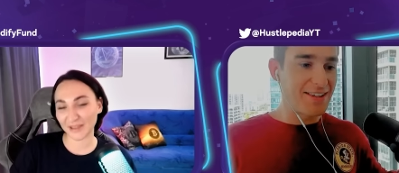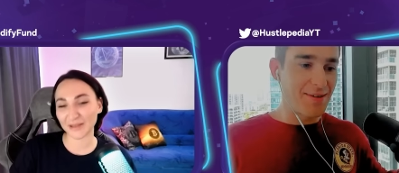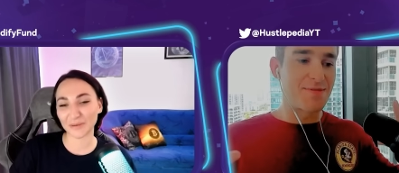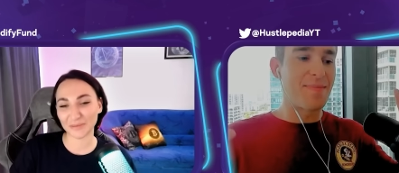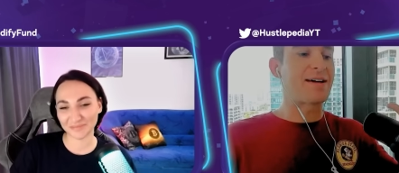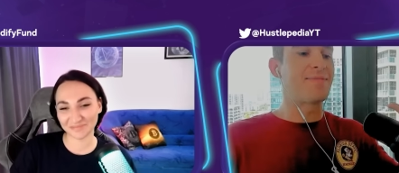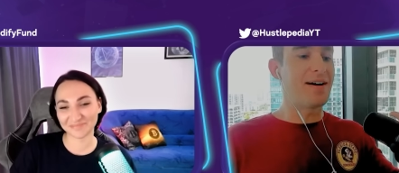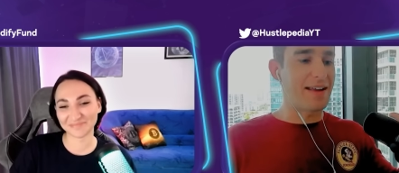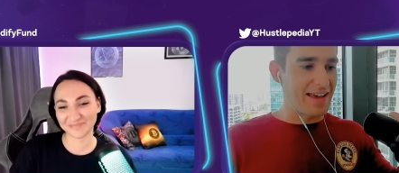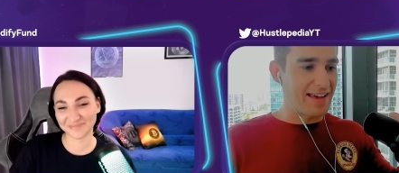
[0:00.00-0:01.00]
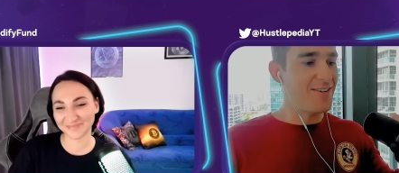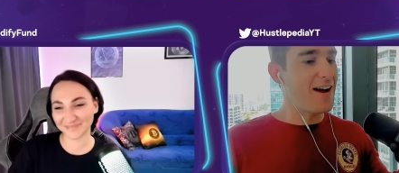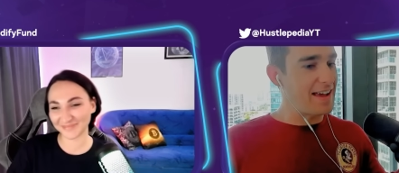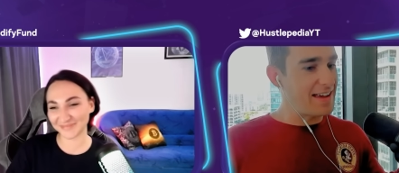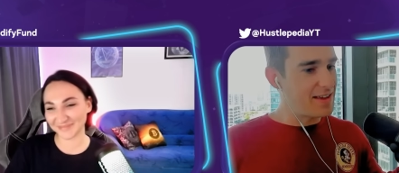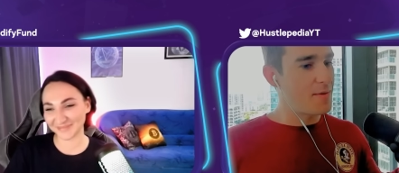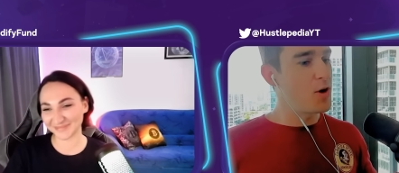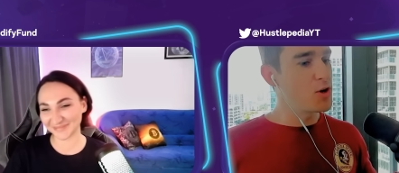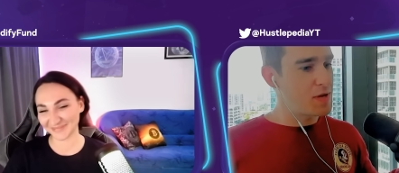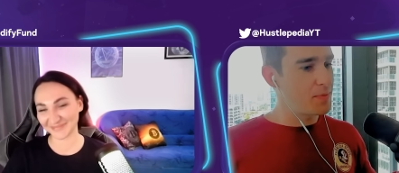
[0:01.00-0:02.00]
Speaker 1: them to uh-huh. make money right yeah
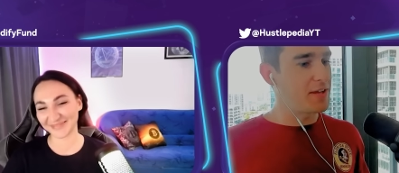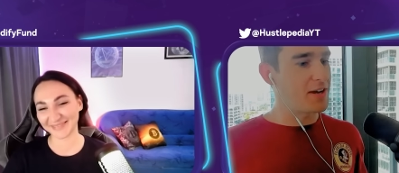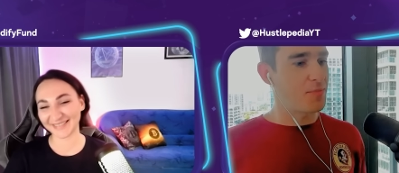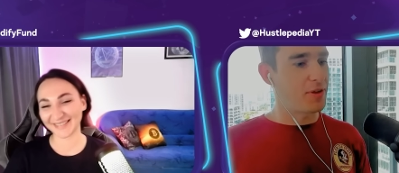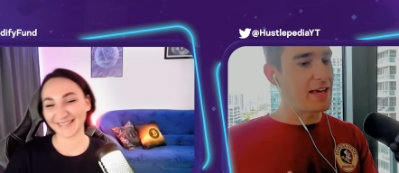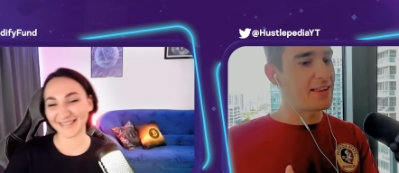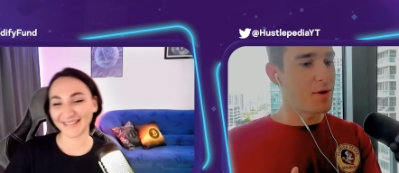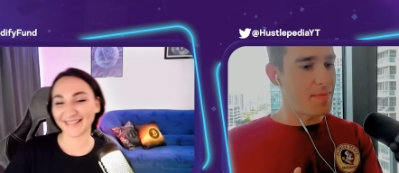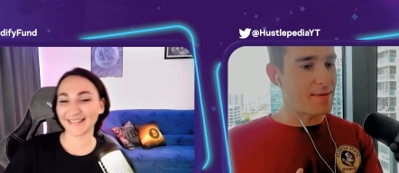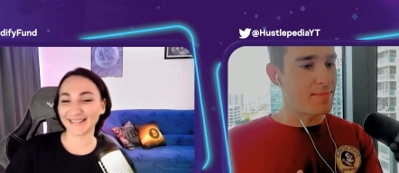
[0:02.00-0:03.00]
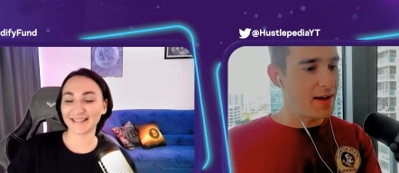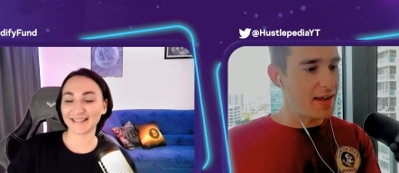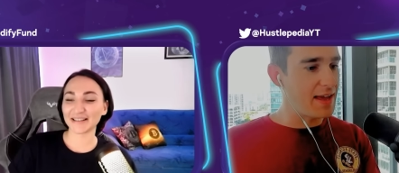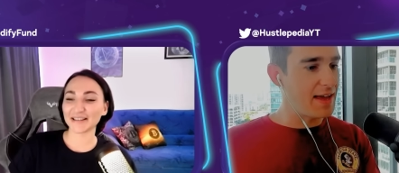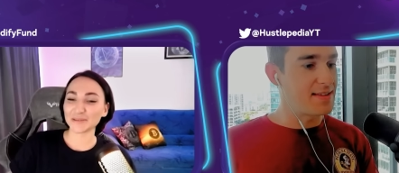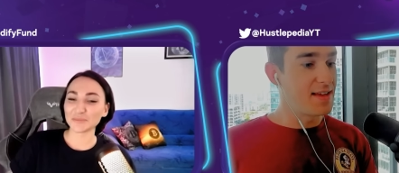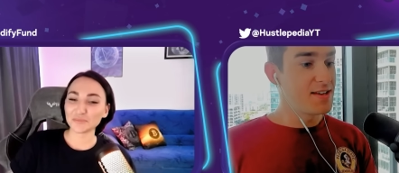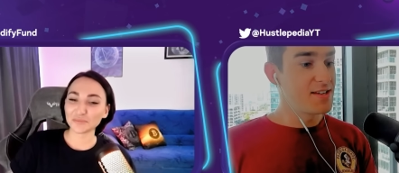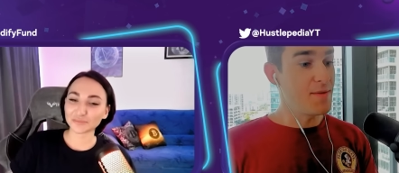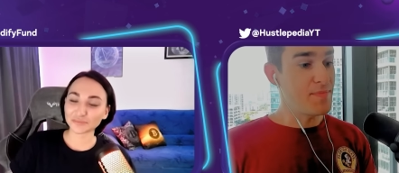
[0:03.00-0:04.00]
most people they were playing them to make money and
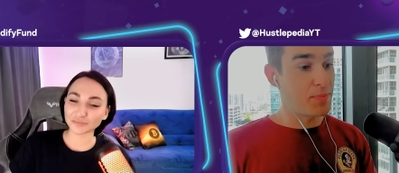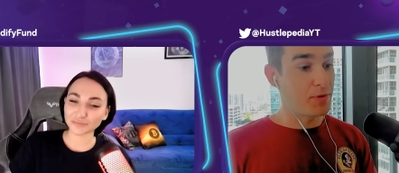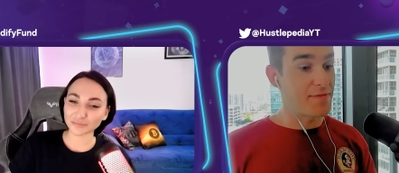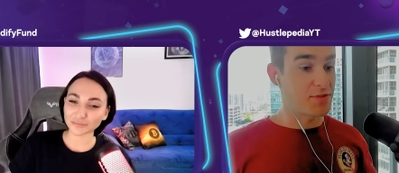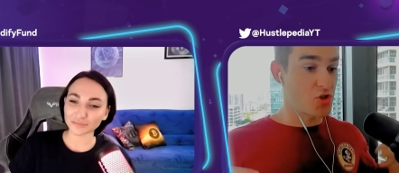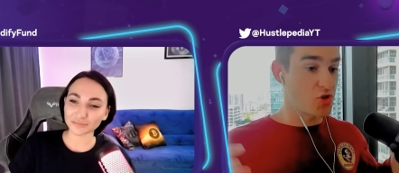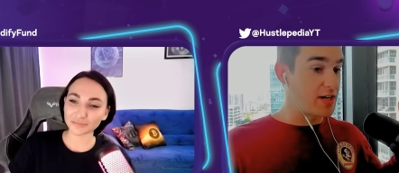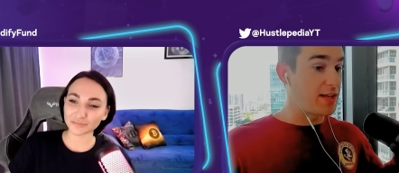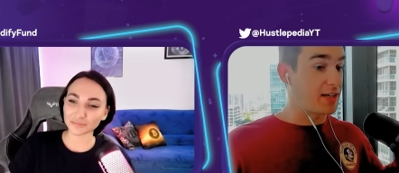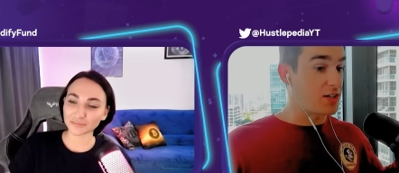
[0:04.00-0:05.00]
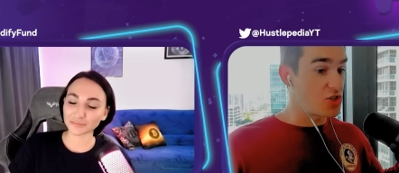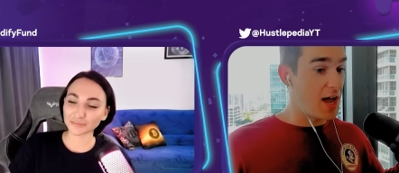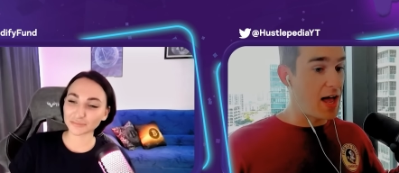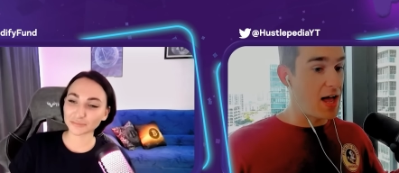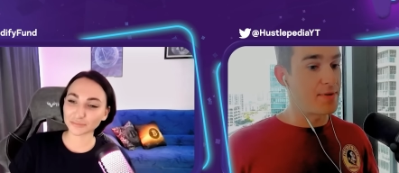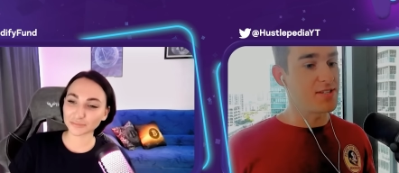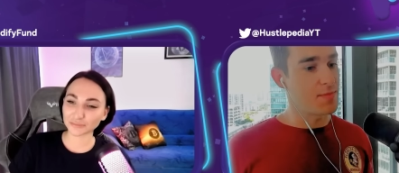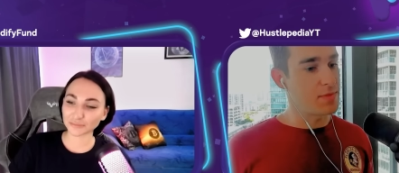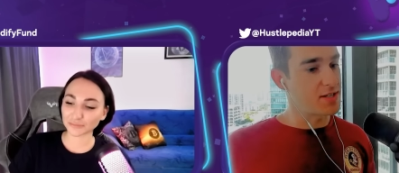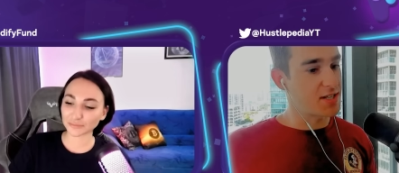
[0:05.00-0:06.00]
some people have to treat it like a job in
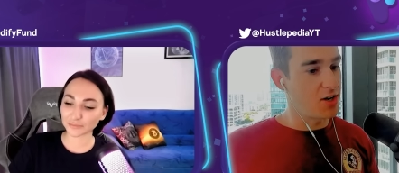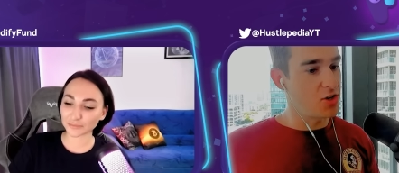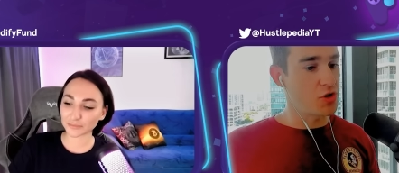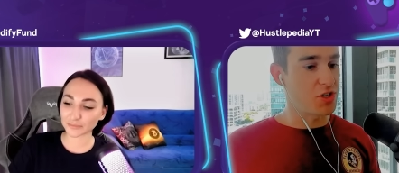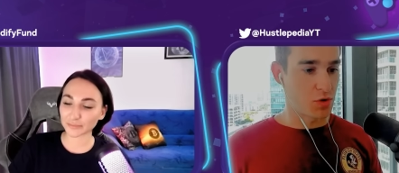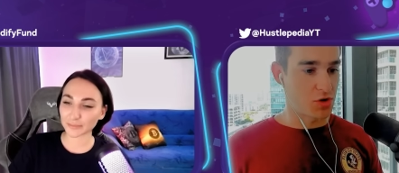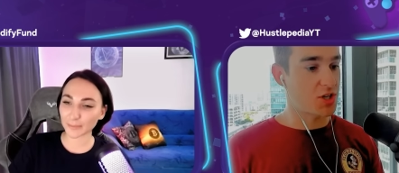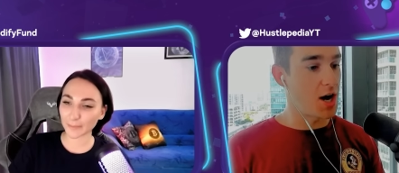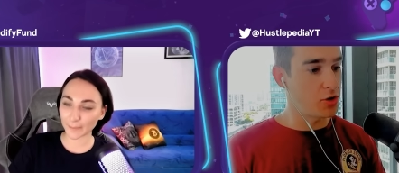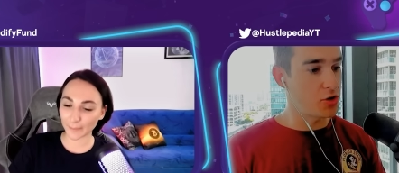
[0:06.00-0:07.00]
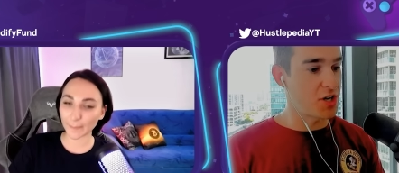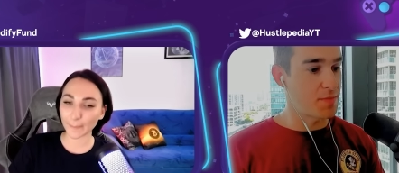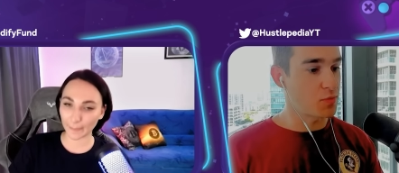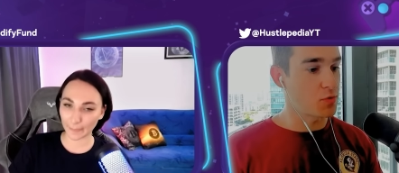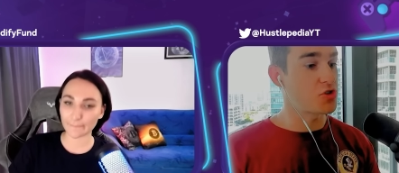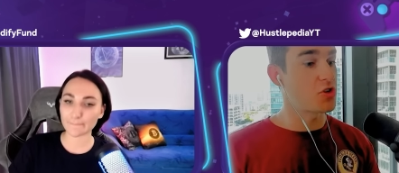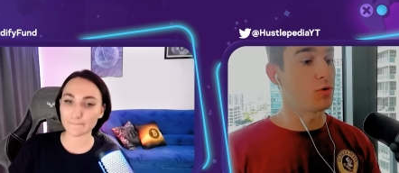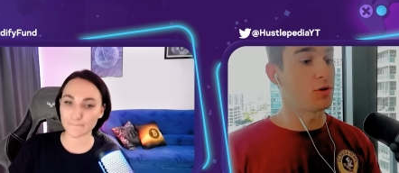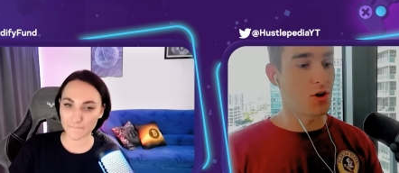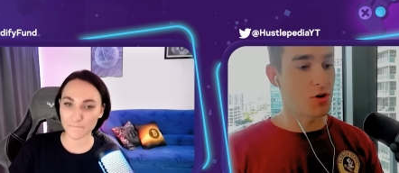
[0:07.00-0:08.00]
some of these countries where scholarships were so
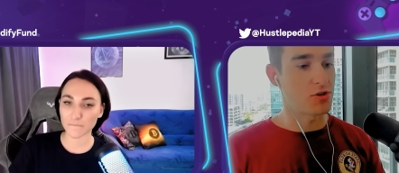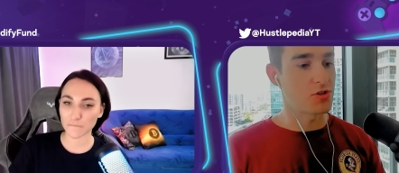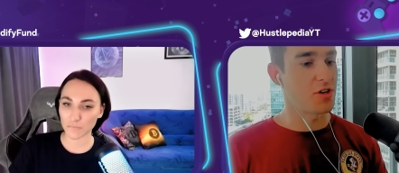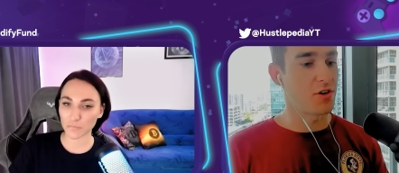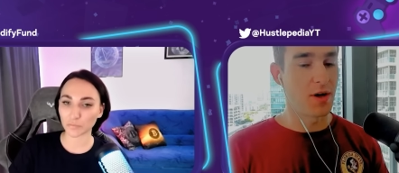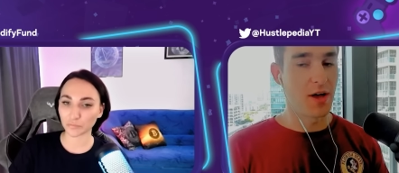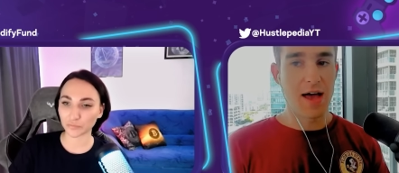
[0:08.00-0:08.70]
large so